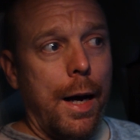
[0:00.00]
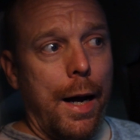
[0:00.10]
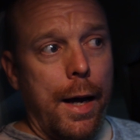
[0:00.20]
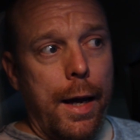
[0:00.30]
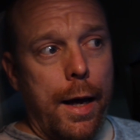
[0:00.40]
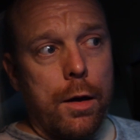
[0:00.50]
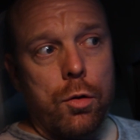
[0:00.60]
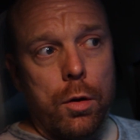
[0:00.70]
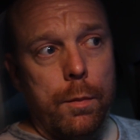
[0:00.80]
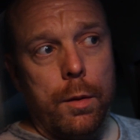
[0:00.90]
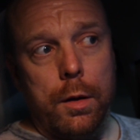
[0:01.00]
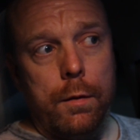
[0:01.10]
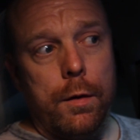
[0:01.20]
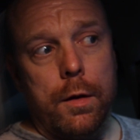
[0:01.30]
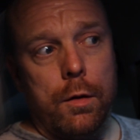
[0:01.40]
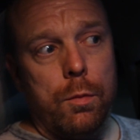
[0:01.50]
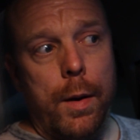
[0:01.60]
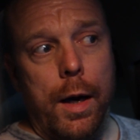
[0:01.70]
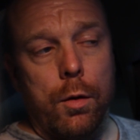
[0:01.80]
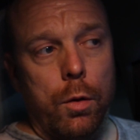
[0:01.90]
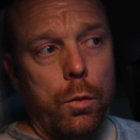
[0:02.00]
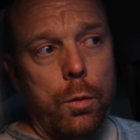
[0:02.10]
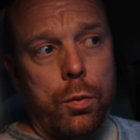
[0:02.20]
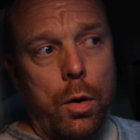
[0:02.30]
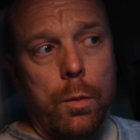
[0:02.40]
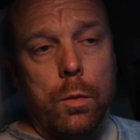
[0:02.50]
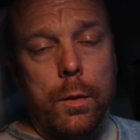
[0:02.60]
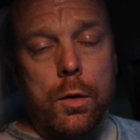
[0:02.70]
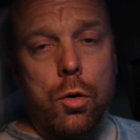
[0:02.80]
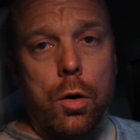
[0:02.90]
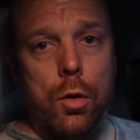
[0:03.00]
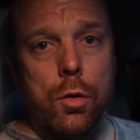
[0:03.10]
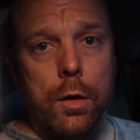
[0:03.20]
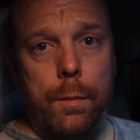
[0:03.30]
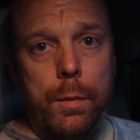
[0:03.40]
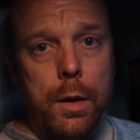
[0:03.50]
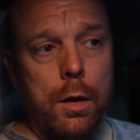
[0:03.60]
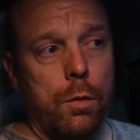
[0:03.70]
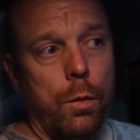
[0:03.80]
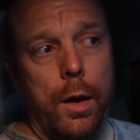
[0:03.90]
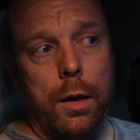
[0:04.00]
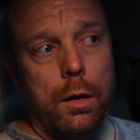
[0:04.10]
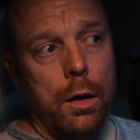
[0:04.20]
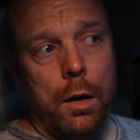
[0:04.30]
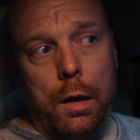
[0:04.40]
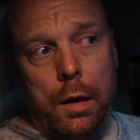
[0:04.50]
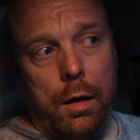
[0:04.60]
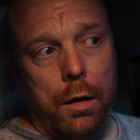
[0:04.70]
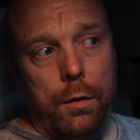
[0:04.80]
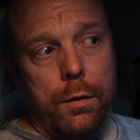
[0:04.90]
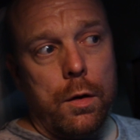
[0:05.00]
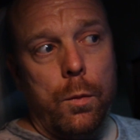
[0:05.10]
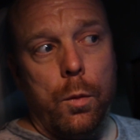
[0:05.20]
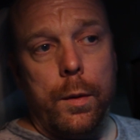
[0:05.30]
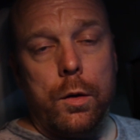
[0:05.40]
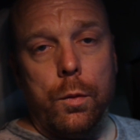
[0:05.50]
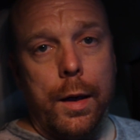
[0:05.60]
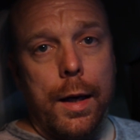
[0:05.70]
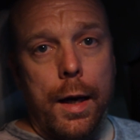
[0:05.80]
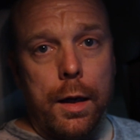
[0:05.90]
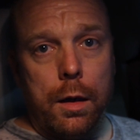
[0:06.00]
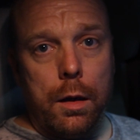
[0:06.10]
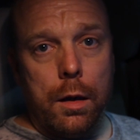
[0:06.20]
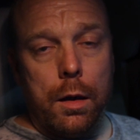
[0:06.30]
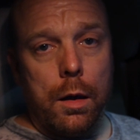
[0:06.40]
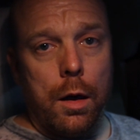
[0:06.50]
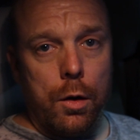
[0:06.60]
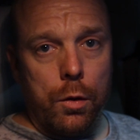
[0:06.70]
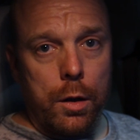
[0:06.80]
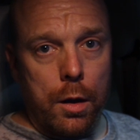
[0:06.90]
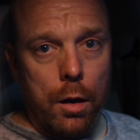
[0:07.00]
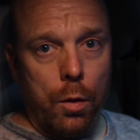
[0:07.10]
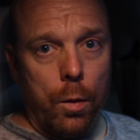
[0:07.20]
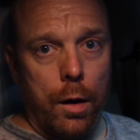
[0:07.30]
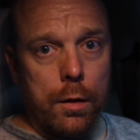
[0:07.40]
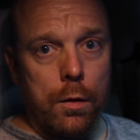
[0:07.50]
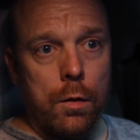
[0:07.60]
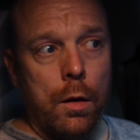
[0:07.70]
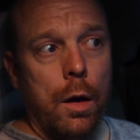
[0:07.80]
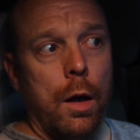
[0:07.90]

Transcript: I actually believe that this battery would probably charge at a peak rate of somewhere between 90 and 100 kilowatts.